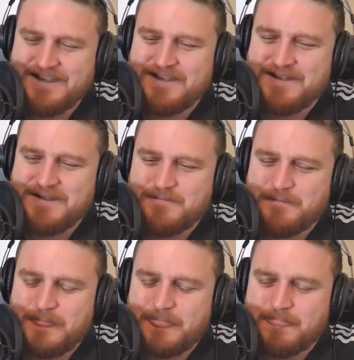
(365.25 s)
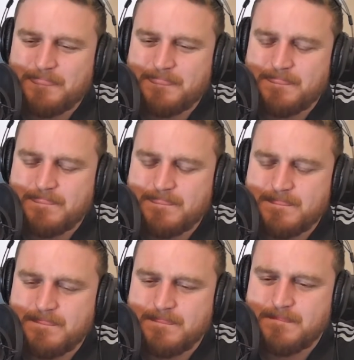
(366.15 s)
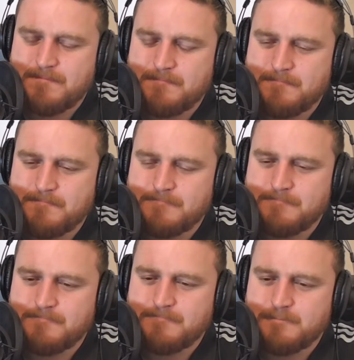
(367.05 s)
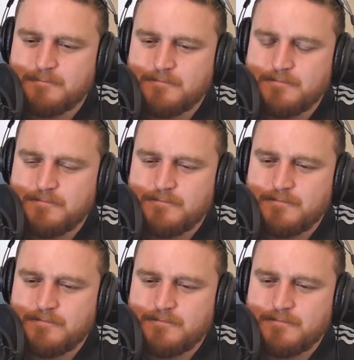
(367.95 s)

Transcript: (silent)